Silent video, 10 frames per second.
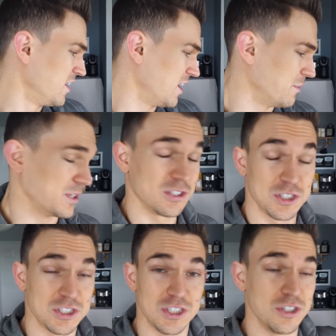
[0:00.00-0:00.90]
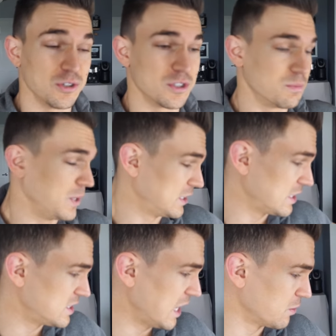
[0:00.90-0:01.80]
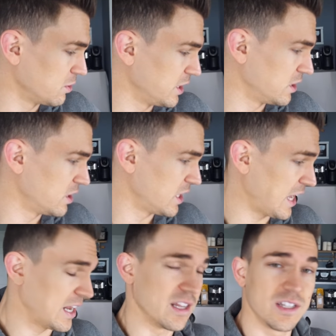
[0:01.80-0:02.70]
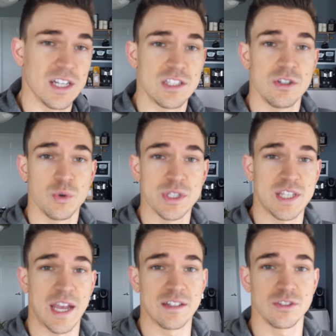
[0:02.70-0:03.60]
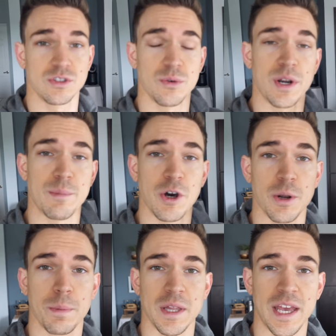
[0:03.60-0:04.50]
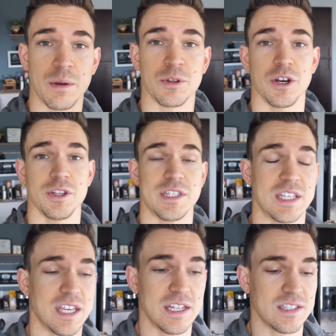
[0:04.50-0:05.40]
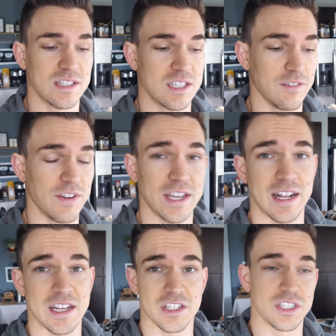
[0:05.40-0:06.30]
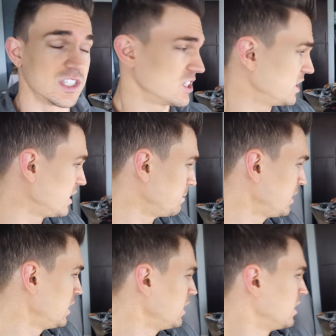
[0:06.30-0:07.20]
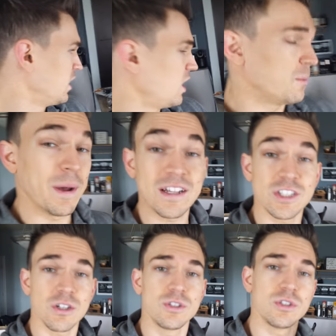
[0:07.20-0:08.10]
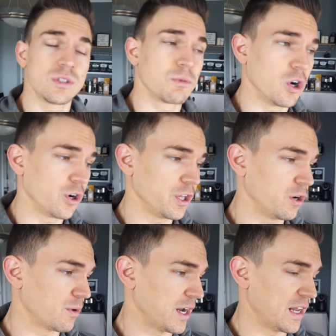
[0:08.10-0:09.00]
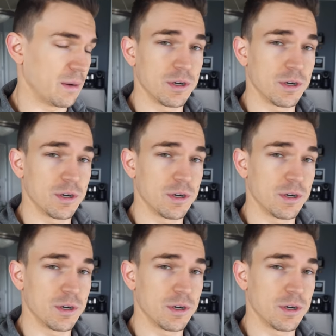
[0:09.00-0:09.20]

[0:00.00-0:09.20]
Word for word: Because they're just huge, but they sound really good, and it does noise cancel, so when I'm on a plane with all these kids and stuff, I can actually sleep. About to go do some cardio right now.